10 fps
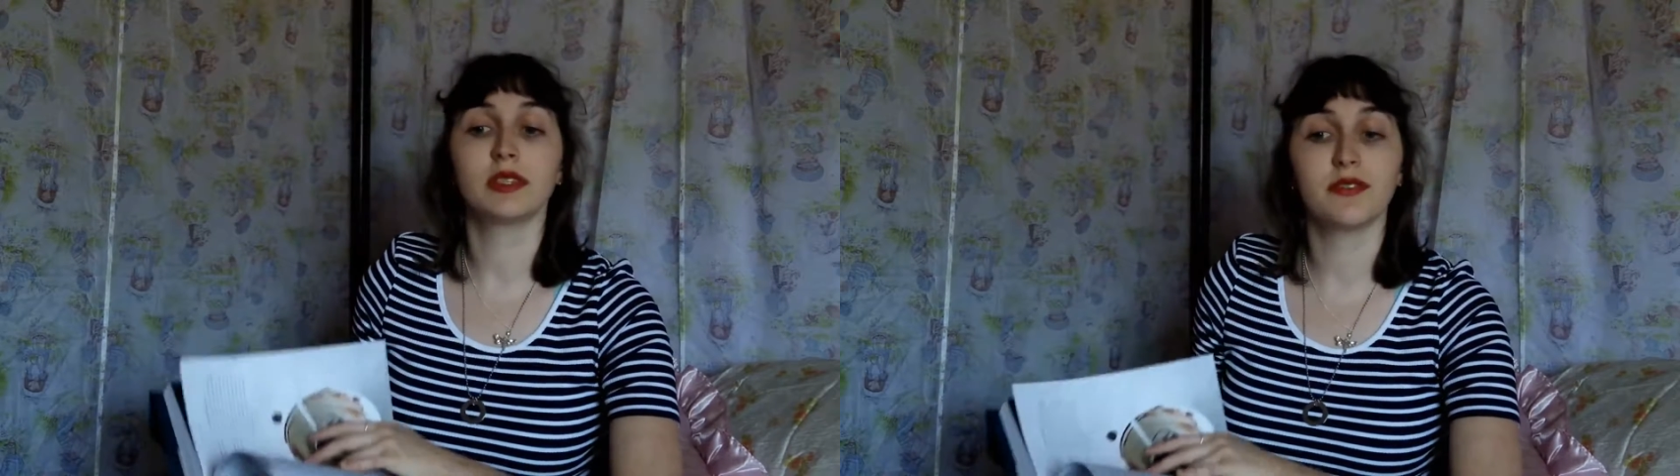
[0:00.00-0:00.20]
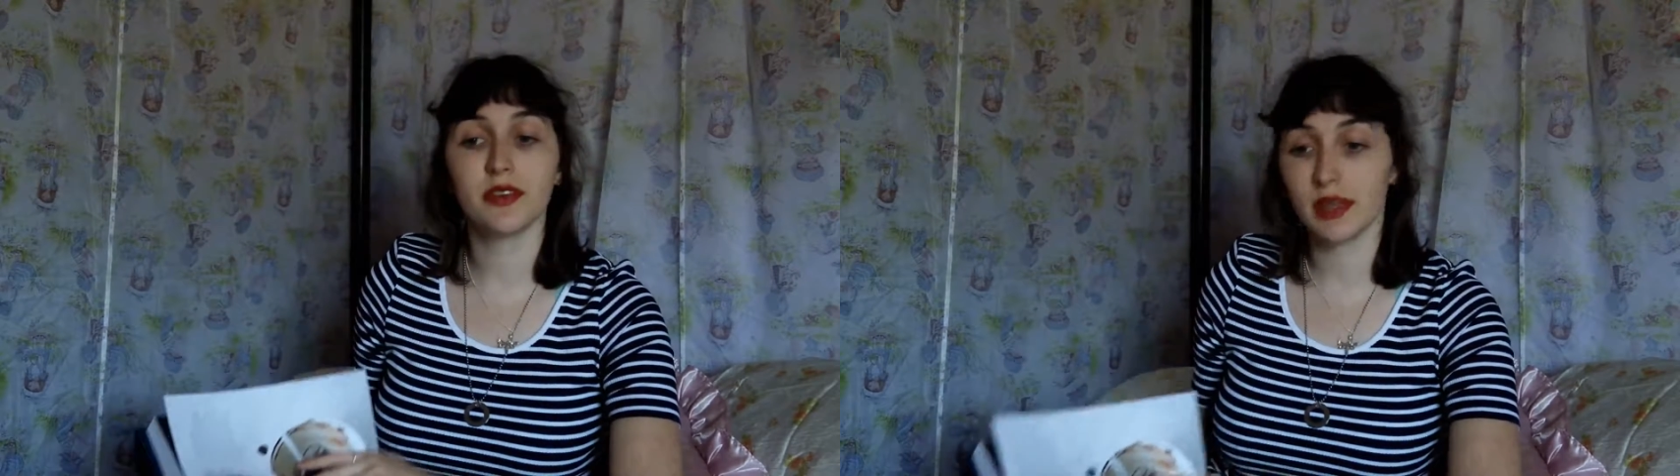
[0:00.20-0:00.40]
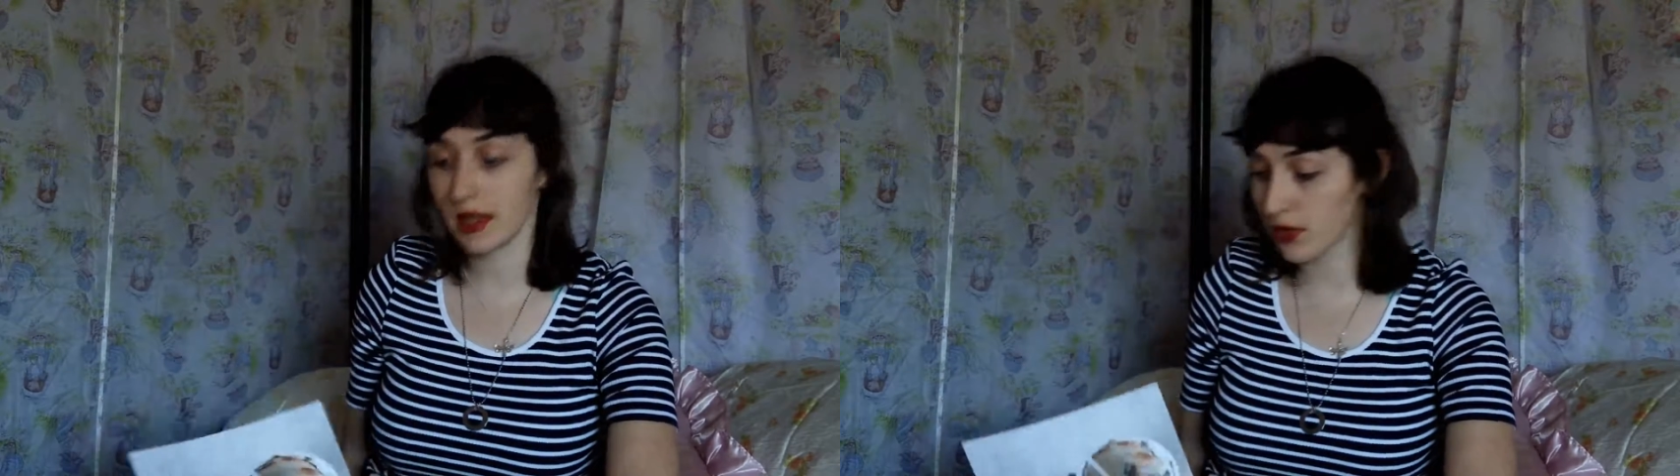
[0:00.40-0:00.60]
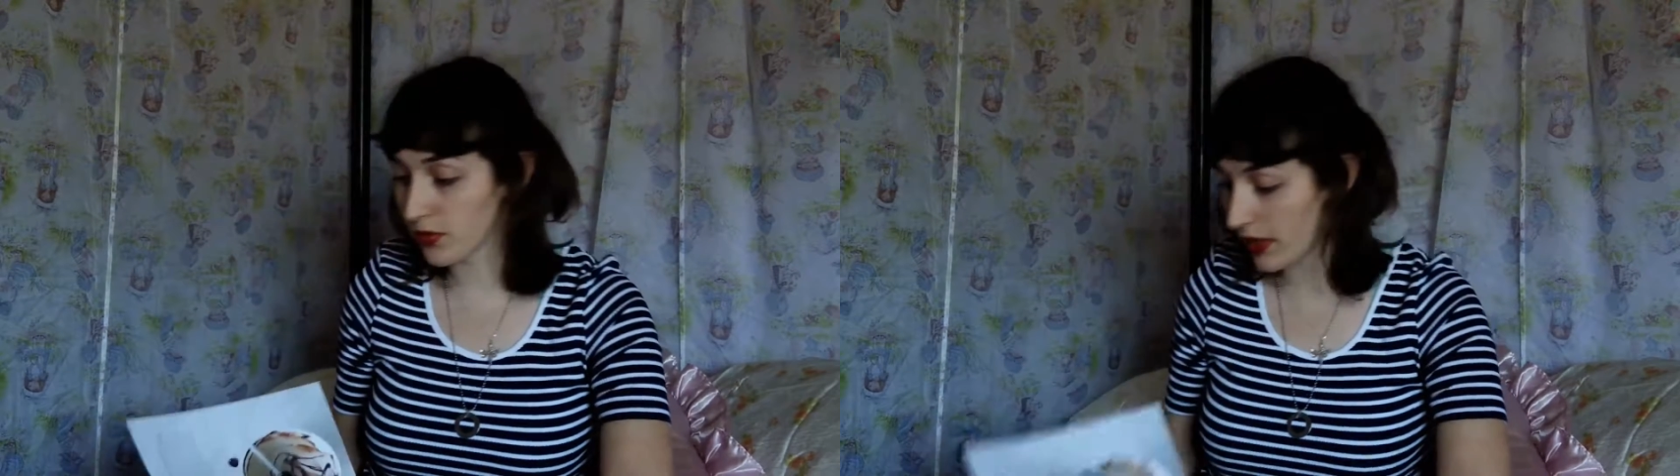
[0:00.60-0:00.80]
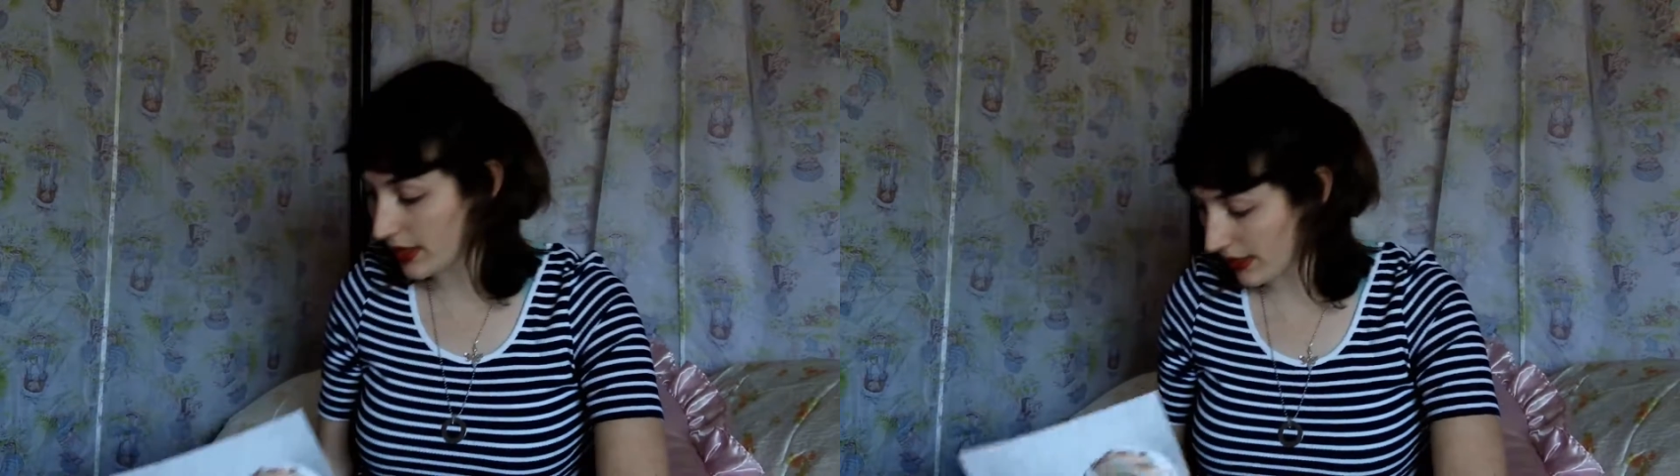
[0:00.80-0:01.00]
different
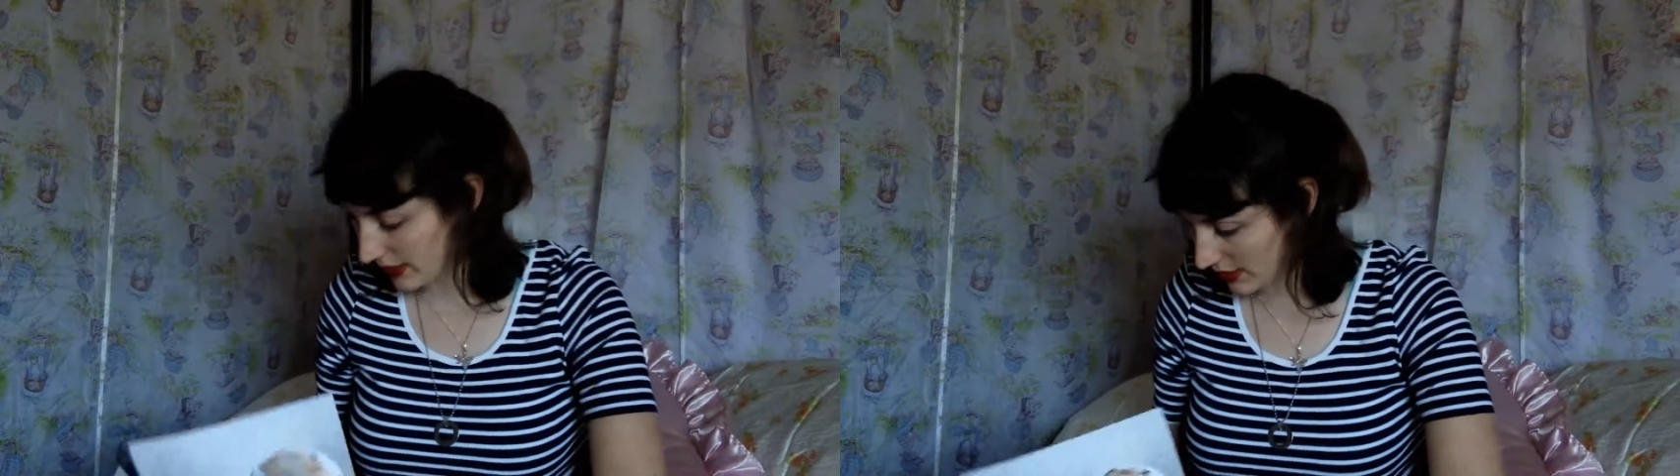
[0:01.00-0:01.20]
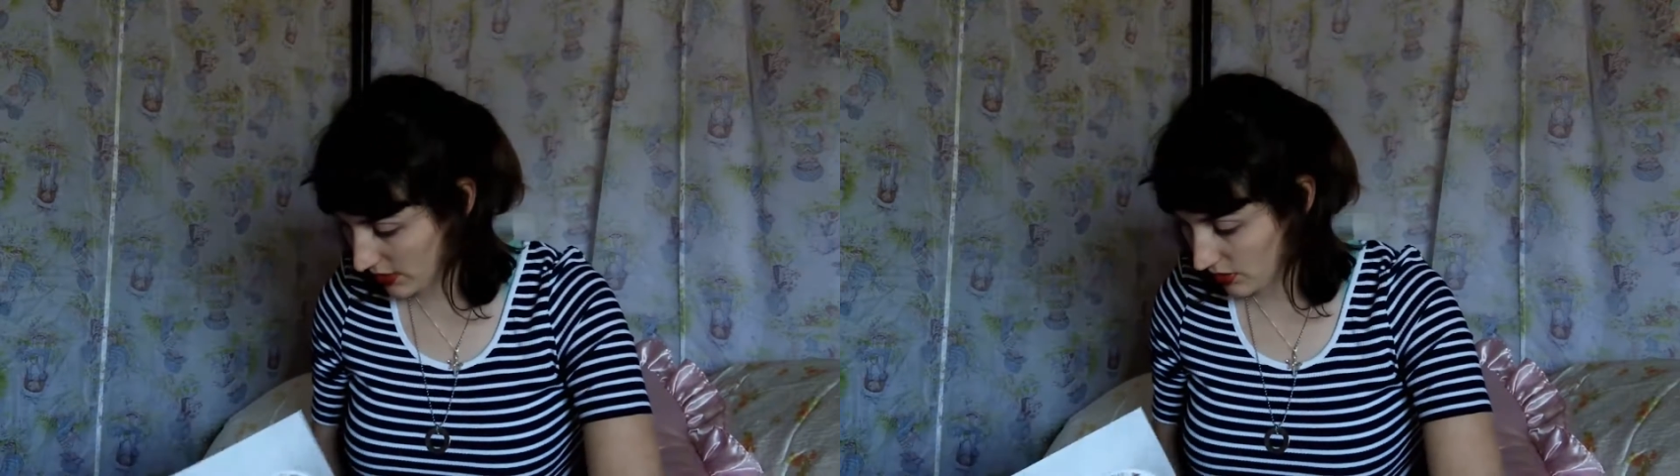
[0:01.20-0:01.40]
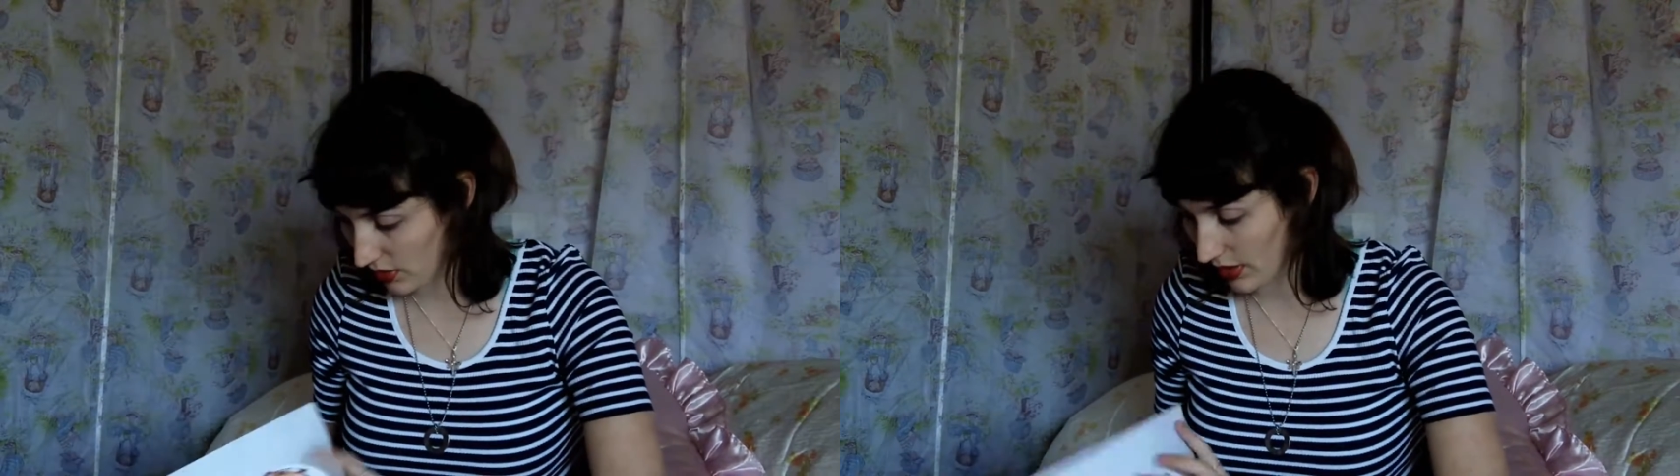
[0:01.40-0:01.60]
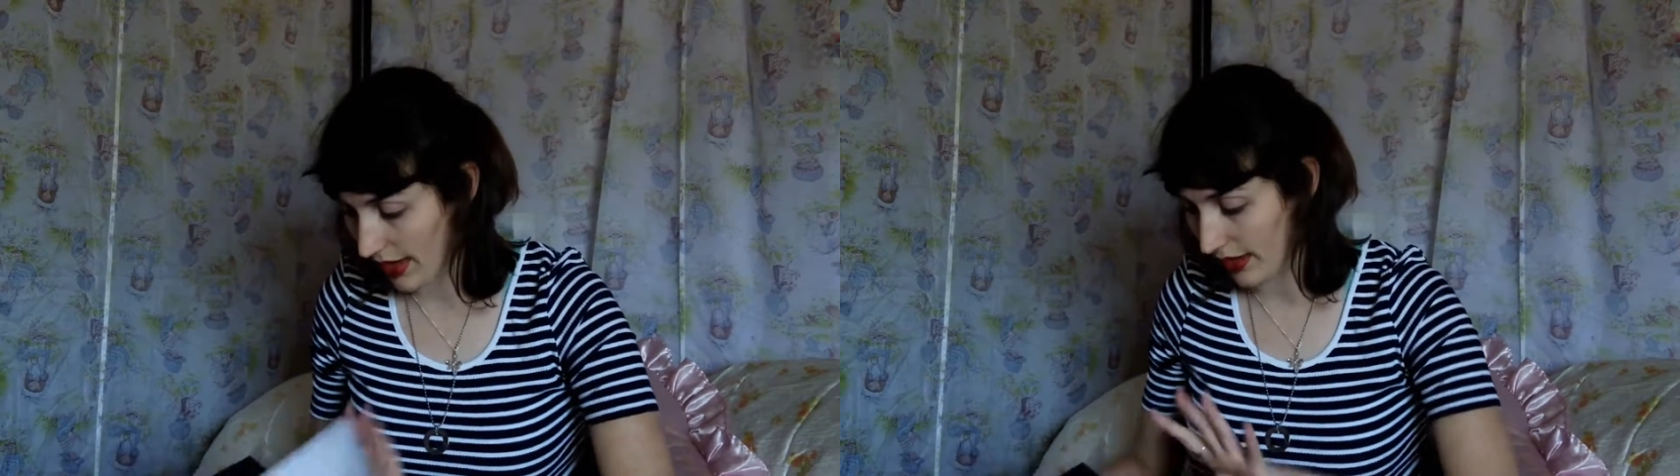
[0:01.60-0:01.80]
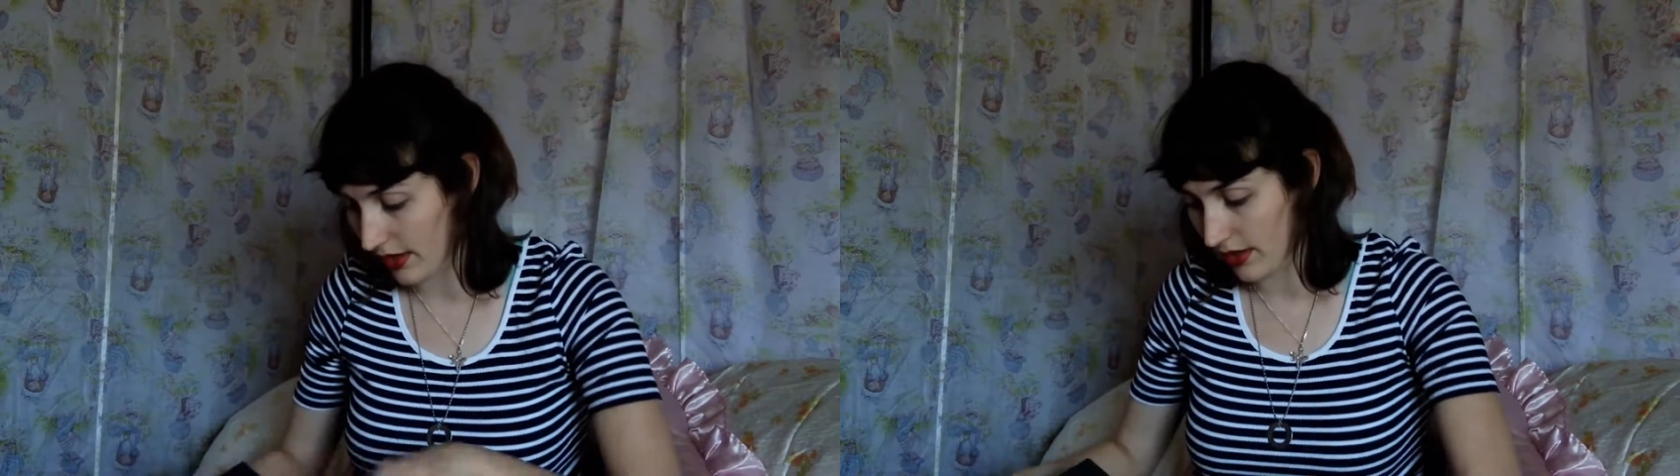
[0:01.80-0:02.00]
ingredients do, like